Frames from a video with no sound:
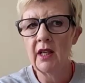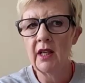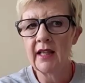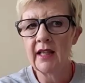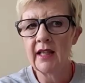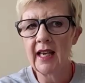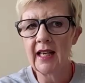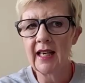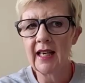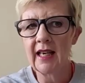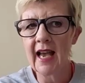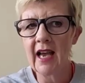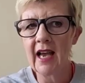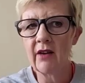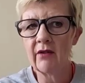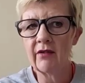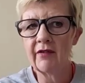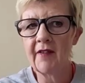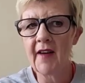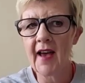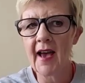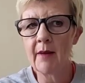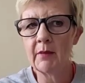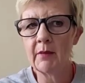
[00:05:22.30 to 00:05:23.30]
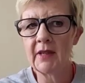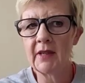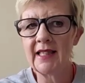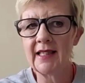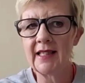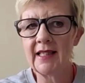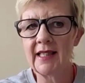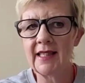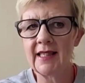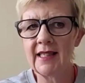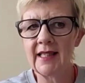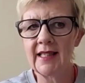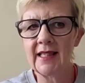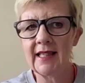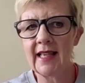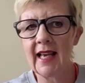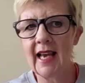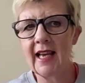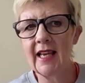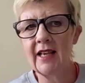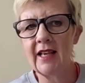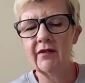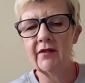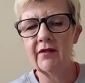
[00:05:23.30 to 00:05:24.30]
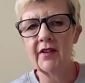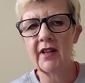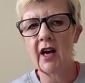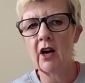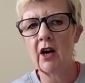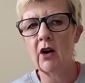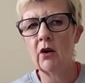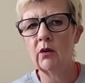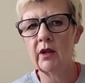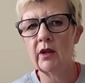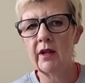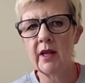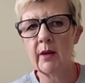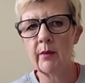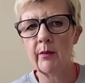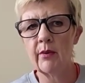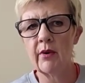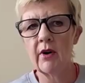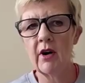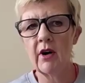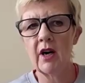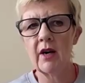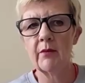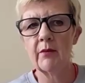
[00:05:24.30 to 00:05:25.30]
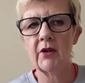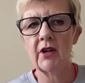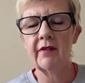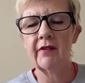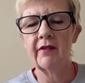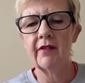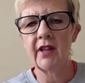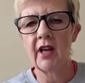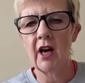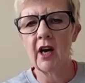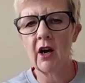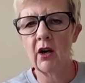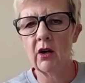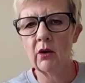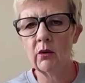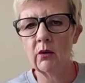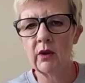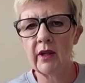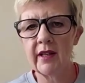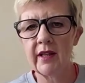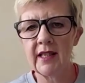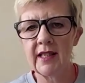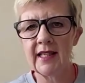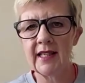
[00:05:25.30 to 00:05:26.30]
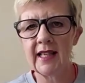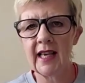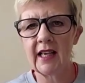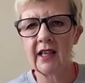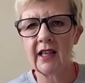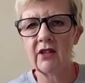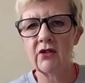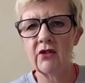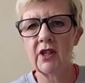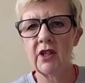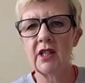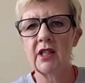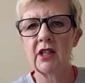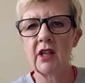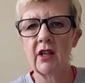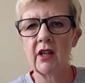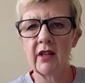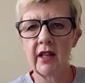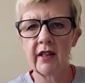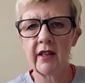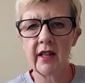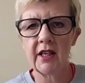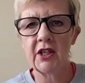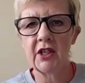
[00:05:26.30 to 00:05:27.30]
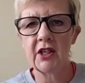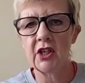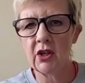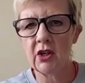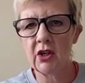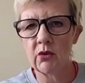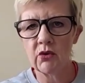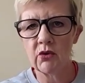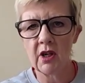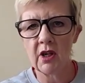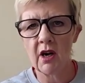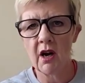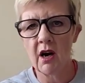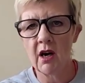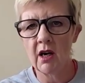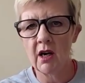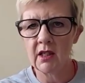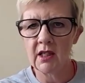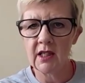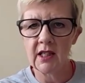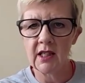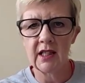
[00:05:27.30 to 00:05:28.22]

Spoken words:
They allow families to stay for the whole of the primary, for the whole of the secondary, so that the children aren't